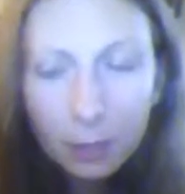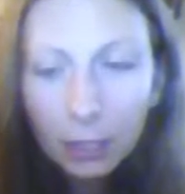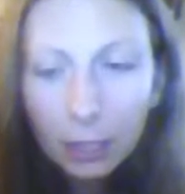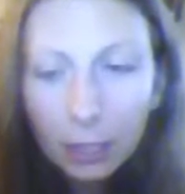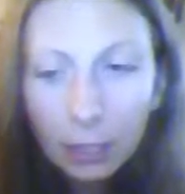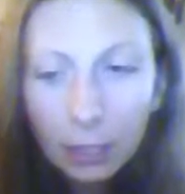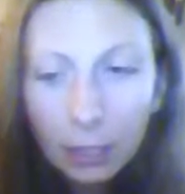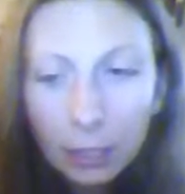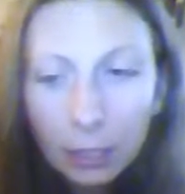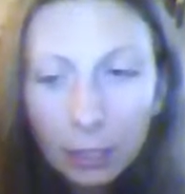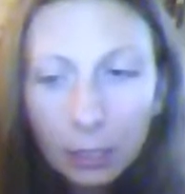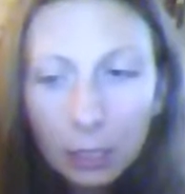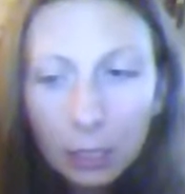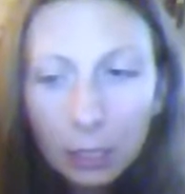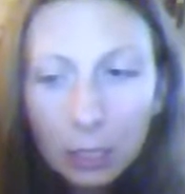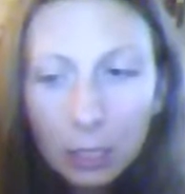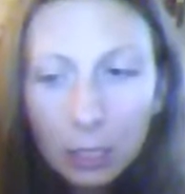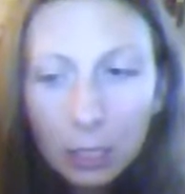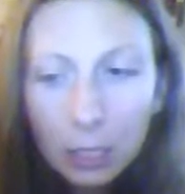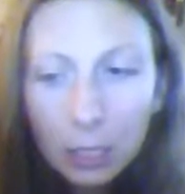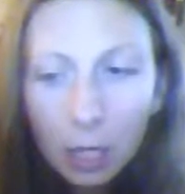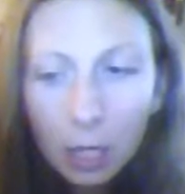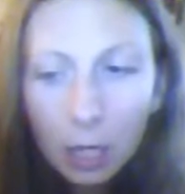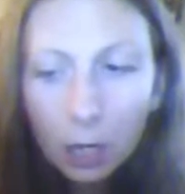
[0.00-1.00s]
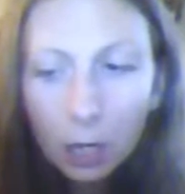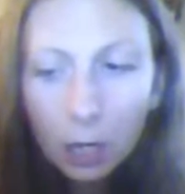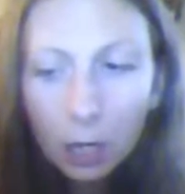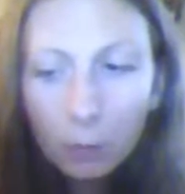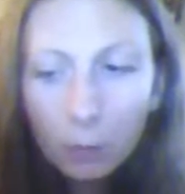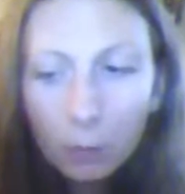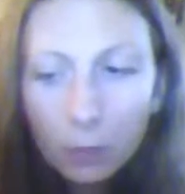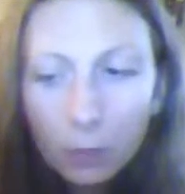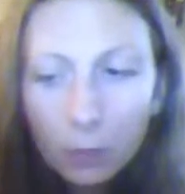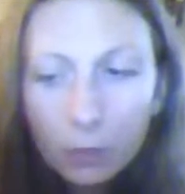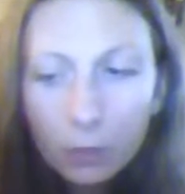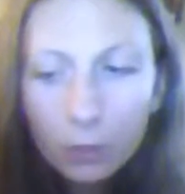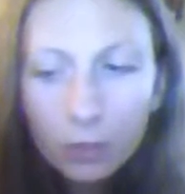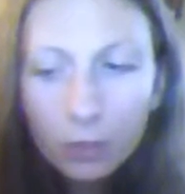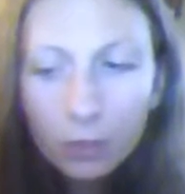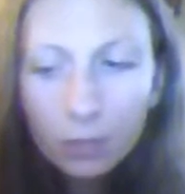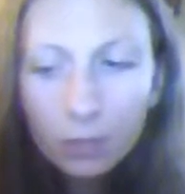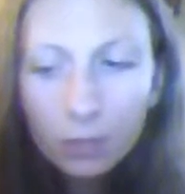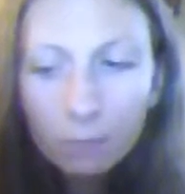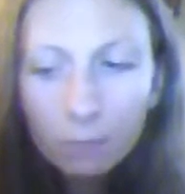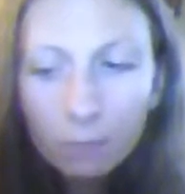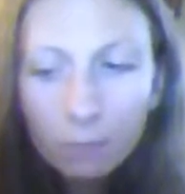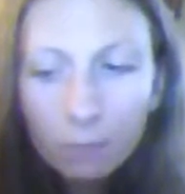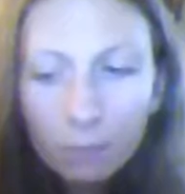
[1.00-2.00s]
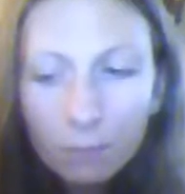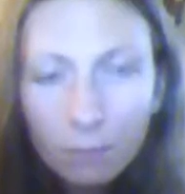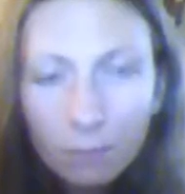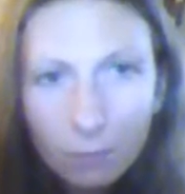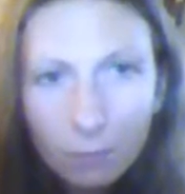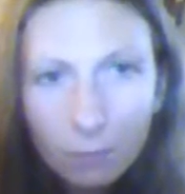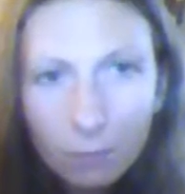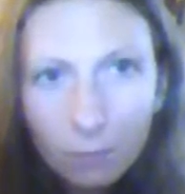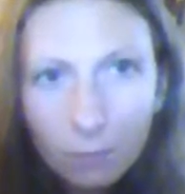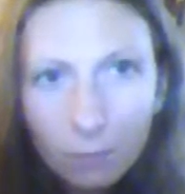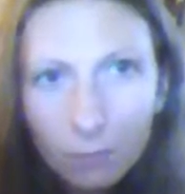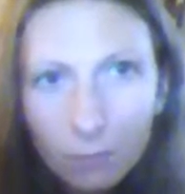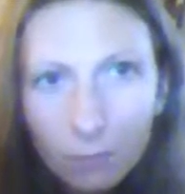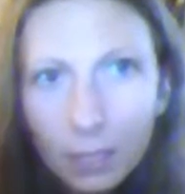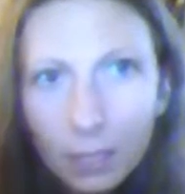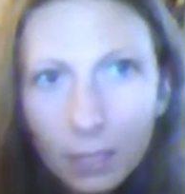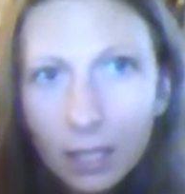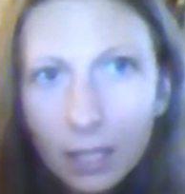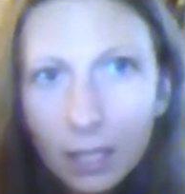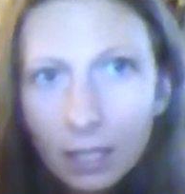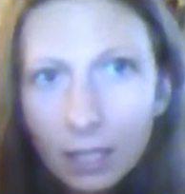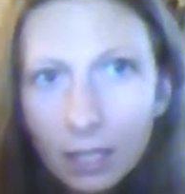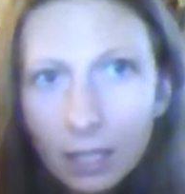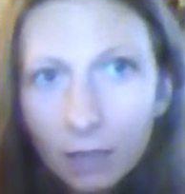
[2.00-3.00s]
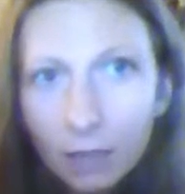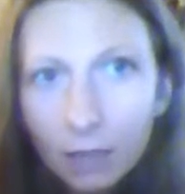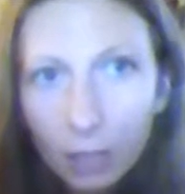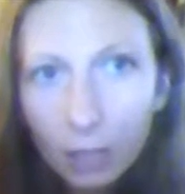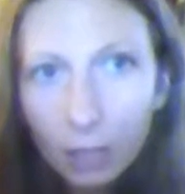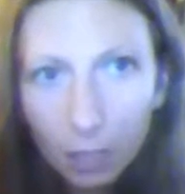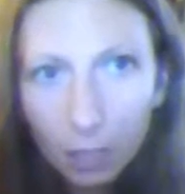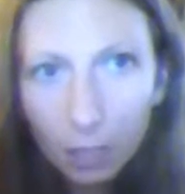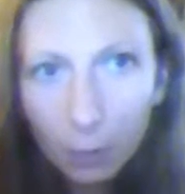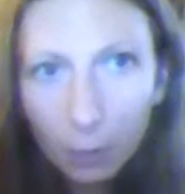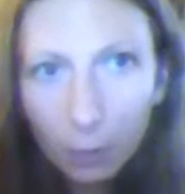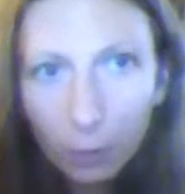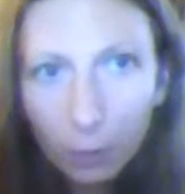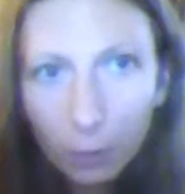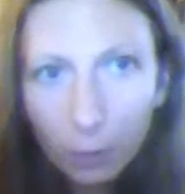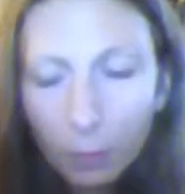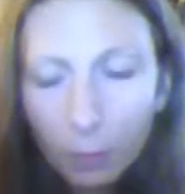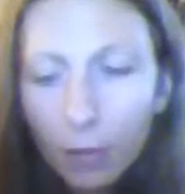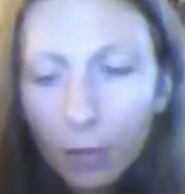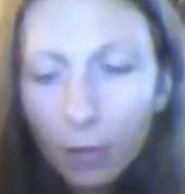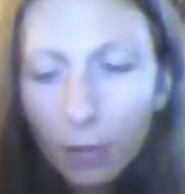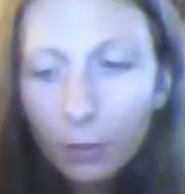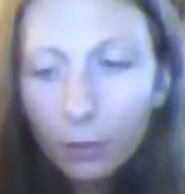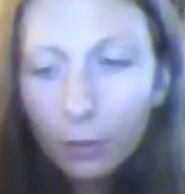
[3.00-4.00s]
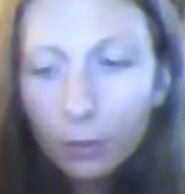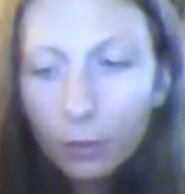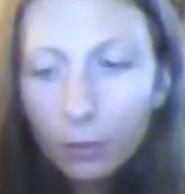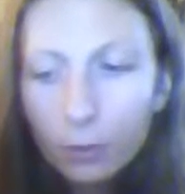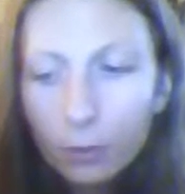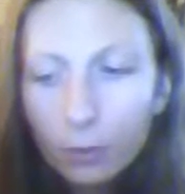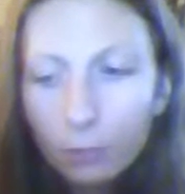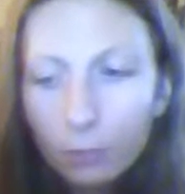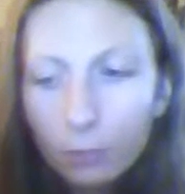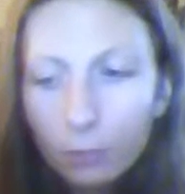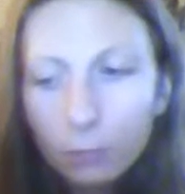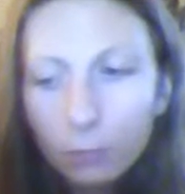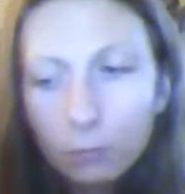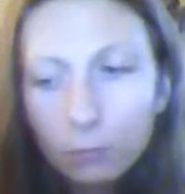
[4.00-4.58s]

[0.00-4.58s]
And there's some negativity coming from that. There's some